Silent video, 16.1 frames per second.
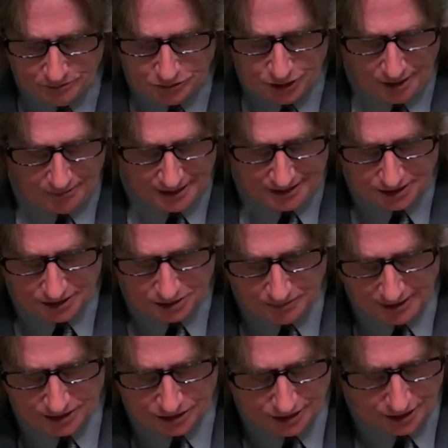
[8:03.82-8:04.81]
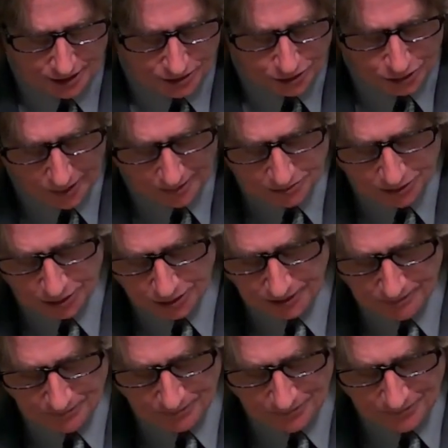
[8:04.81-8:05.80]
Jabez is mentioned in scripture.
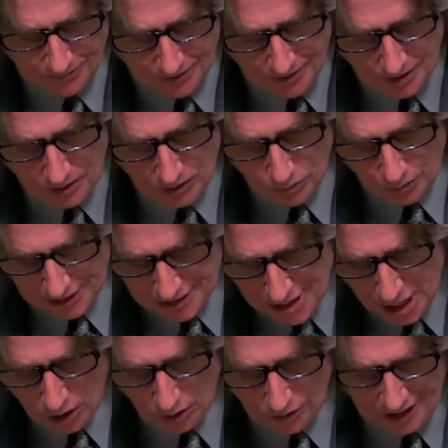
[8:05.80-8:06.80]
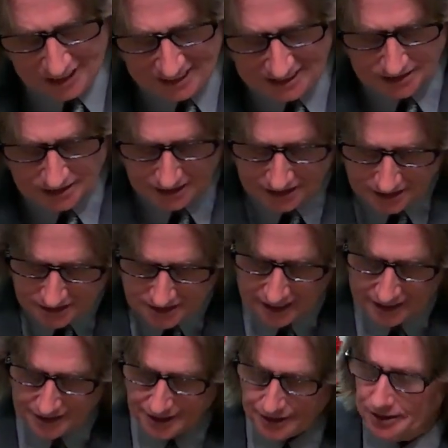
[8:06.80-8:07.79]
We know that he's a
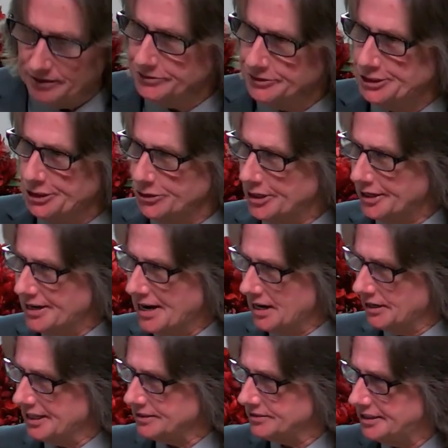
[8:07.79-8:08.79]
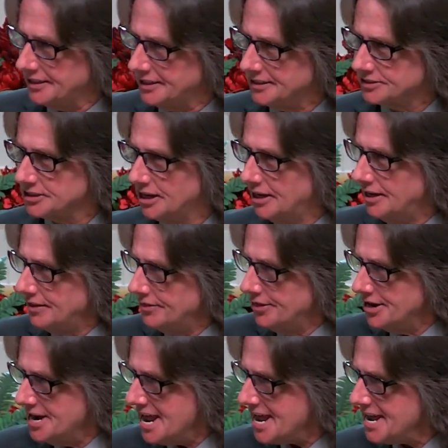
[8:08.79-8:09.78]
descendant of Judah. Now get this. The
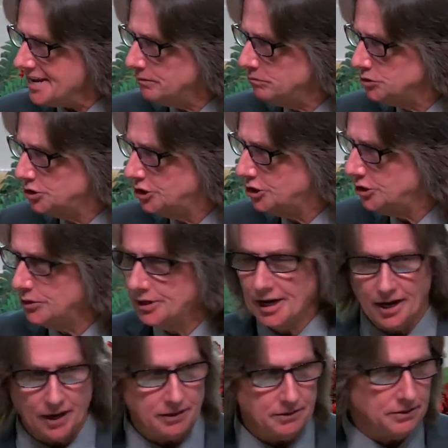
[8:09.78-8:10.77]
name Judah